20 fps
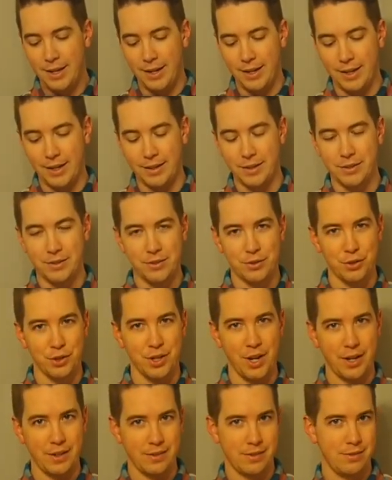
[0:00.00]
And this is a
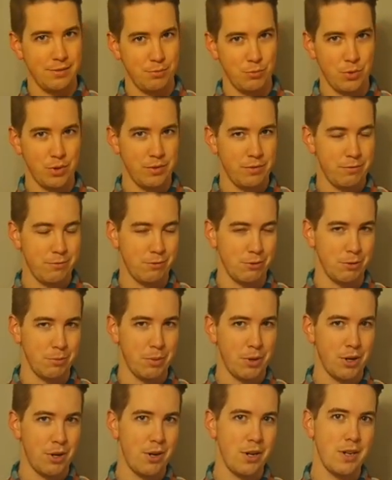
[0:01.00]
nice one for
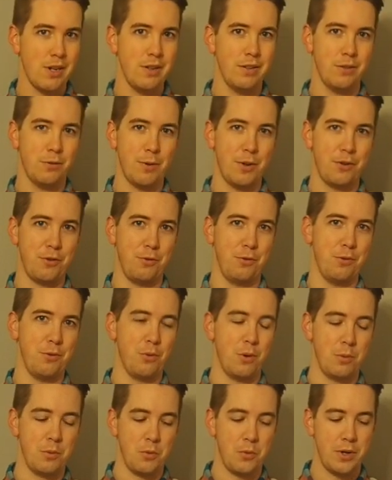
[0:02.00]
parties, especially with
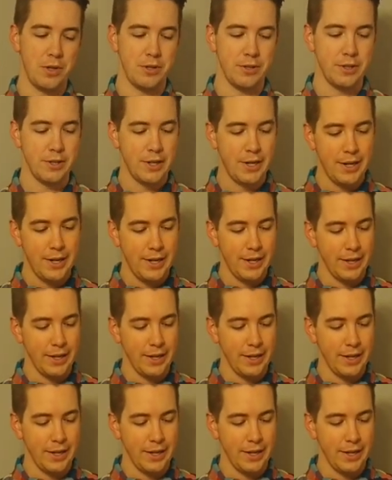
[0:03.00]
warmer weather.